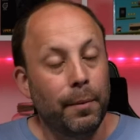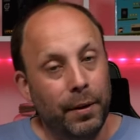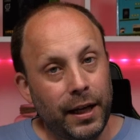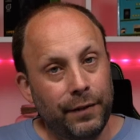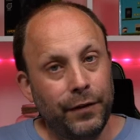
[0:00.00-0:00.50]

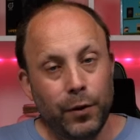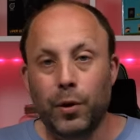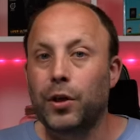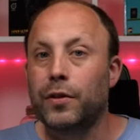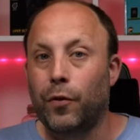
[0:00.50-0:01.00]
But even if you
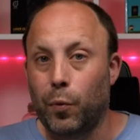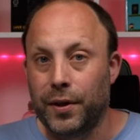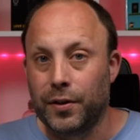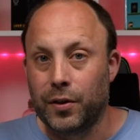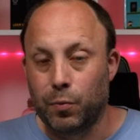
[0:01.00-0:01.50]
want to use it for
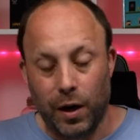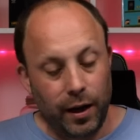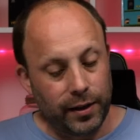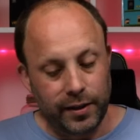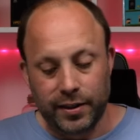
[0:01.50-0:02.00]
Windows as
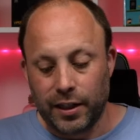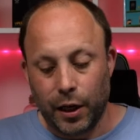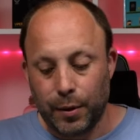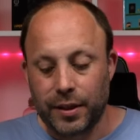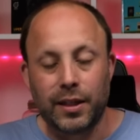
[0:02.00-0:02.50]
well, it can
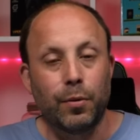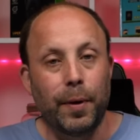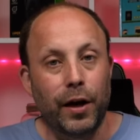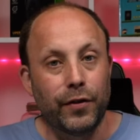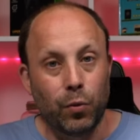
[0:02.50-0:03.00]
so easily swap it
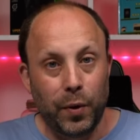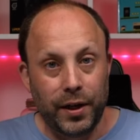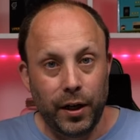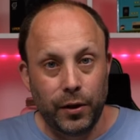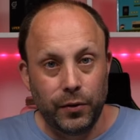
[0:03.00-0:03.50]
over to
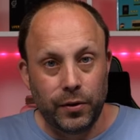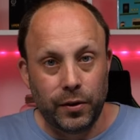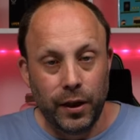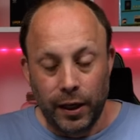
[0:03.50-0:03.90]
Windows.